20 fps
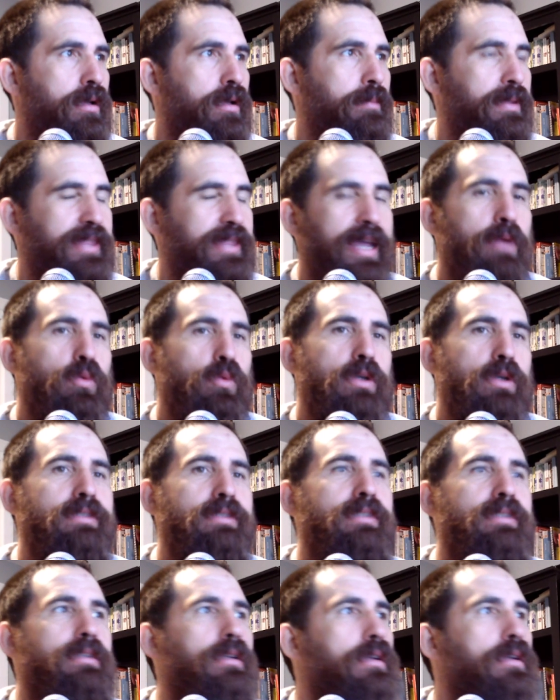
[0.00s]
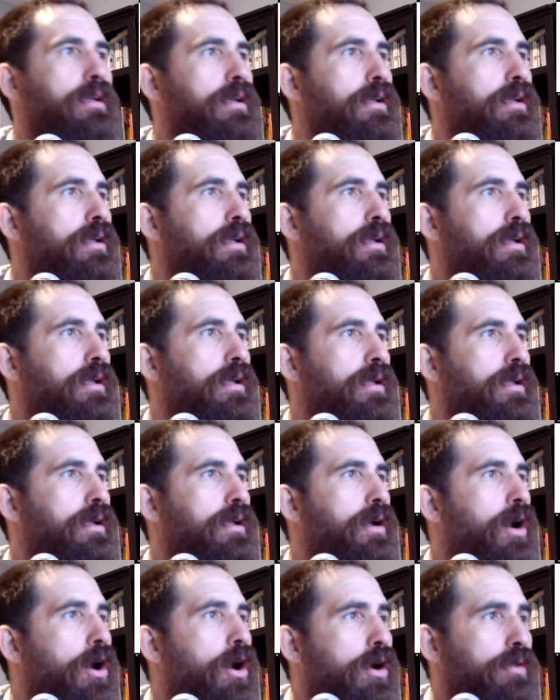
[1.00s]
But that wasn't
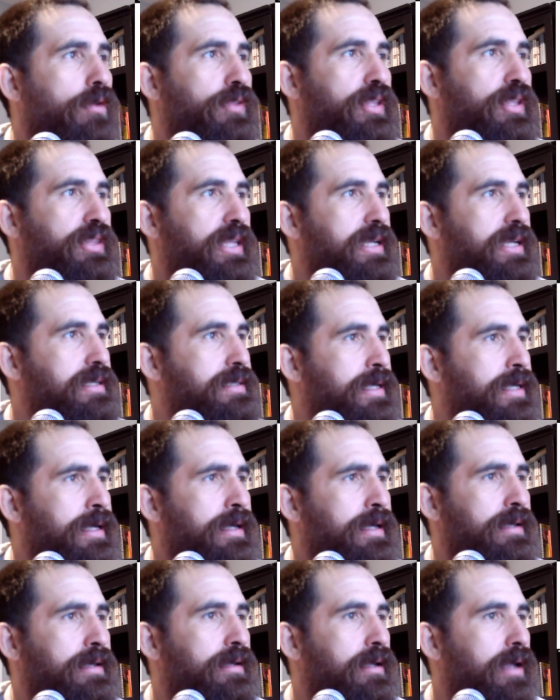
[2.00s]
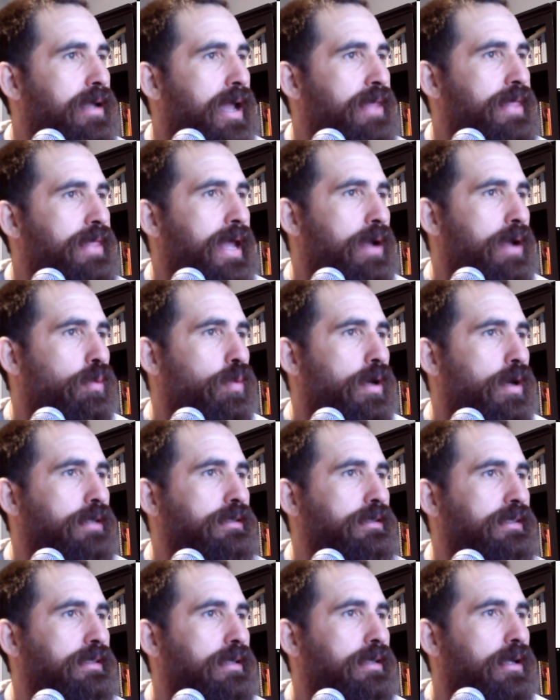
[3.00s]
all that they did, and that
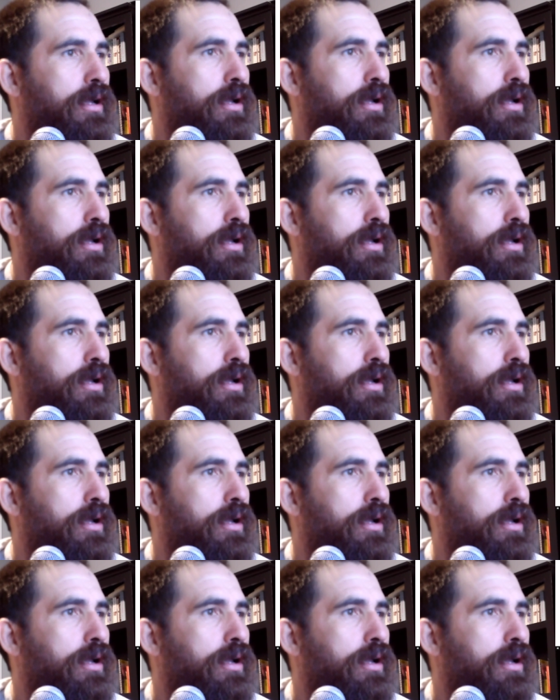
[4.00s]
wasn't